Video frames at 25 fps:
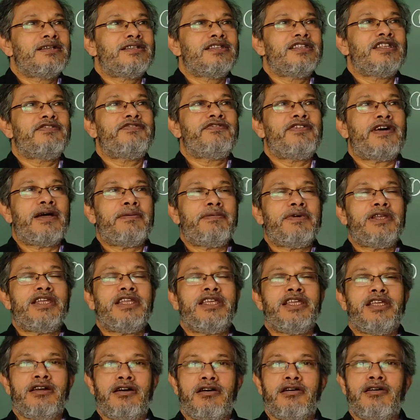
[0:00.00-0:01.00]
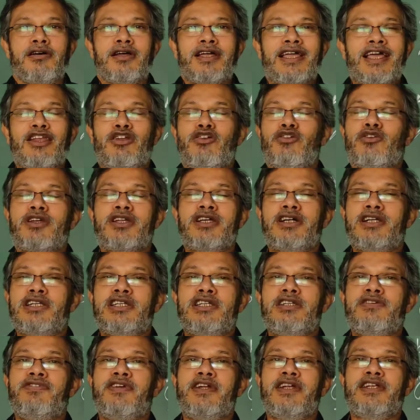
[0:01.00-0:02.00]
the family cannot
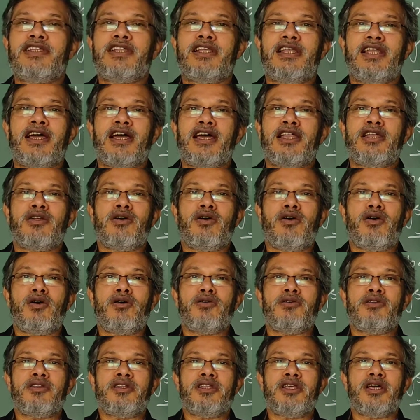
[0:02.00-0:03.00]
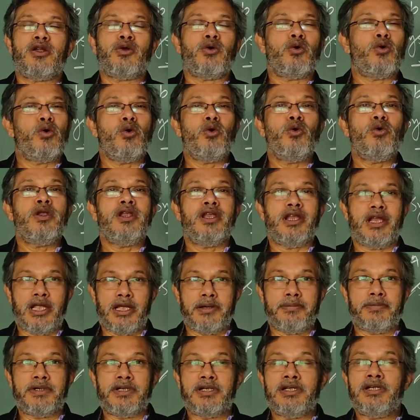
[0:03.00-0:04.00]
cultivate the land on their own
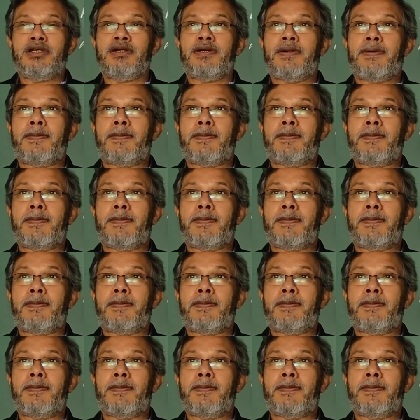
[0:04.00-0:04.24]
labor,